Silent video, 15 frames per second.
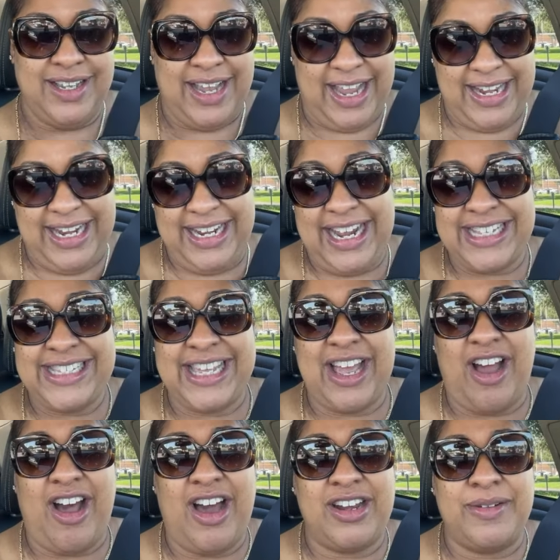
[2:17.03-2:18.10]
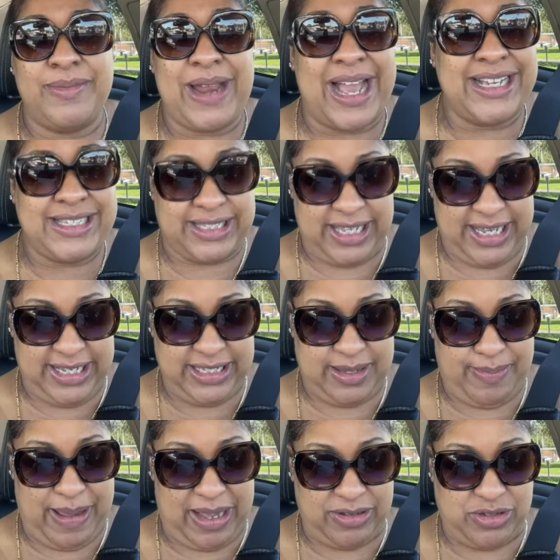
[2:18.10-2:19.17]
And then they said all them nice things
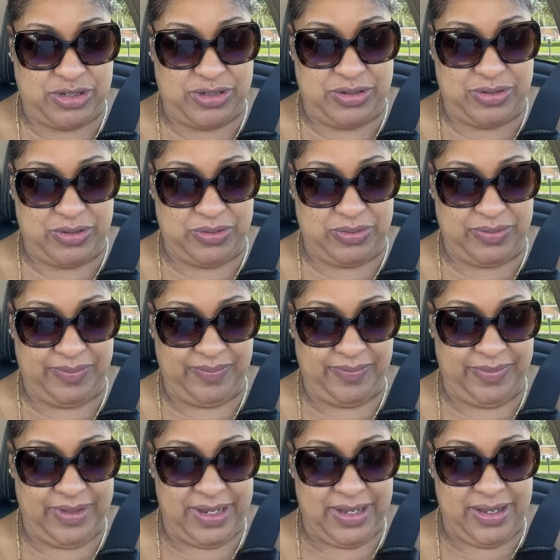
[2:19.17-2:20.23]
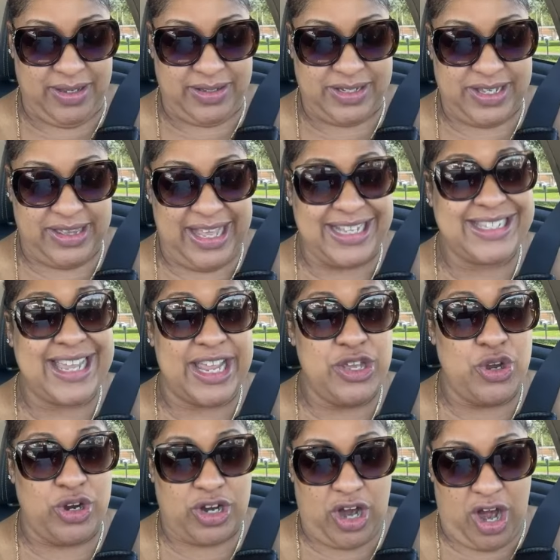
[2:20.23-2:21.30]
about you. They say
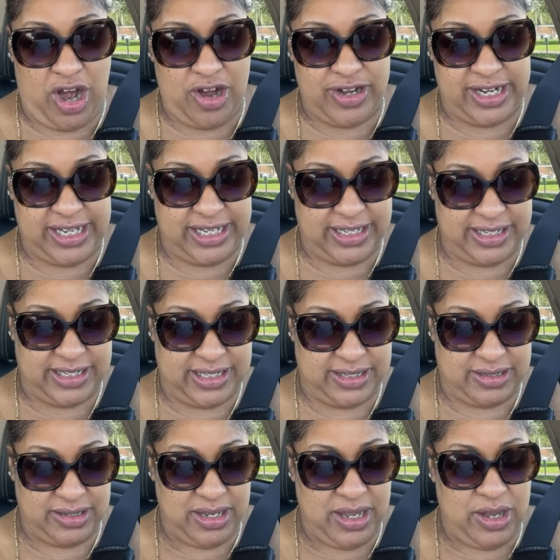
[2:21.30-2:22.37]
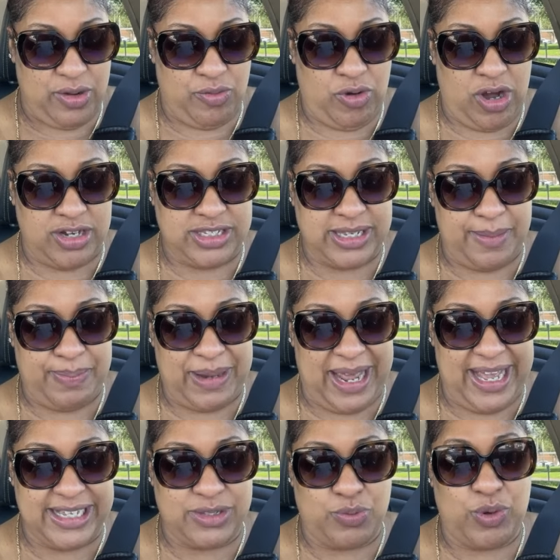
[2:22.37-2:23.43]
you're courteous, works and
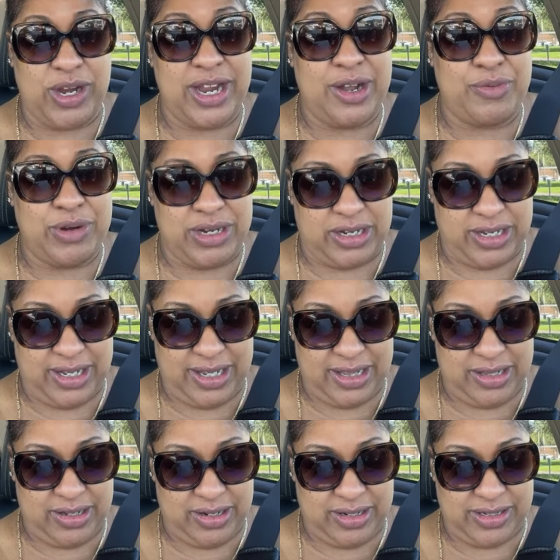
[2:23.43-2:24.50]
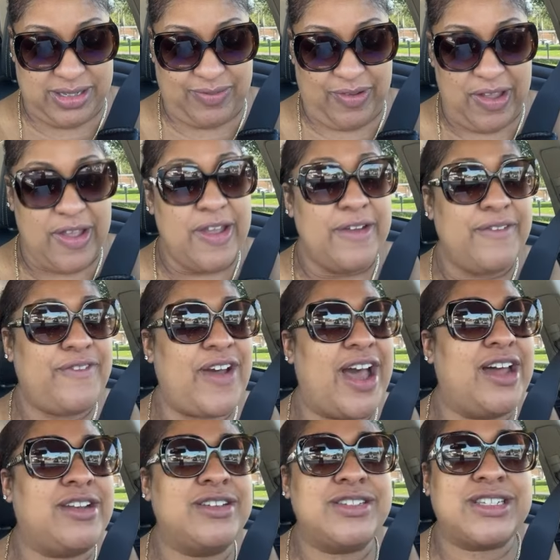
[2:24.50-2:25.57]
plays well with others,
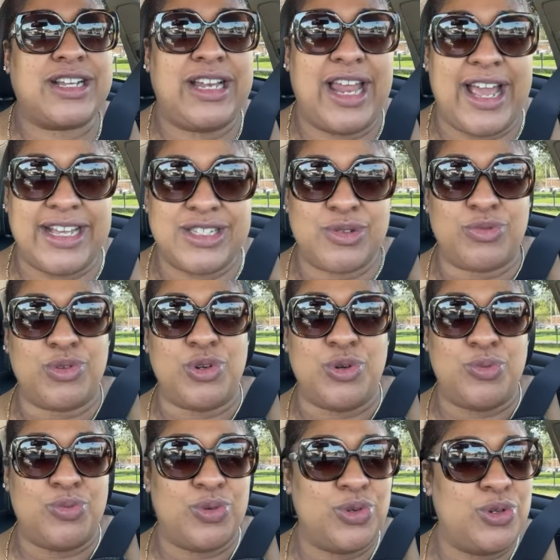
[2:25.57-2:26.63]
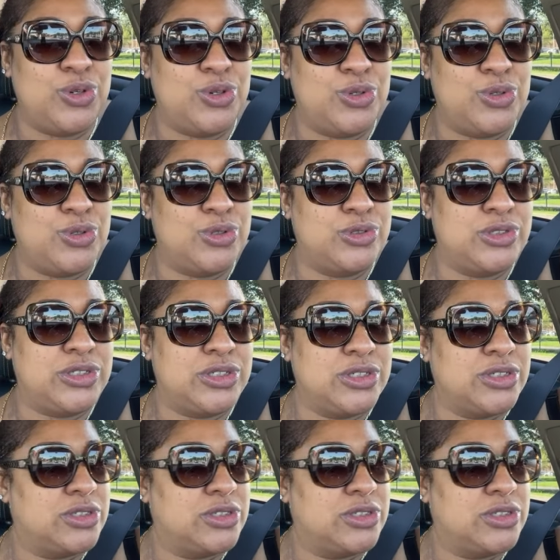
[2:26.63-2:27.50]
follows classroom rules.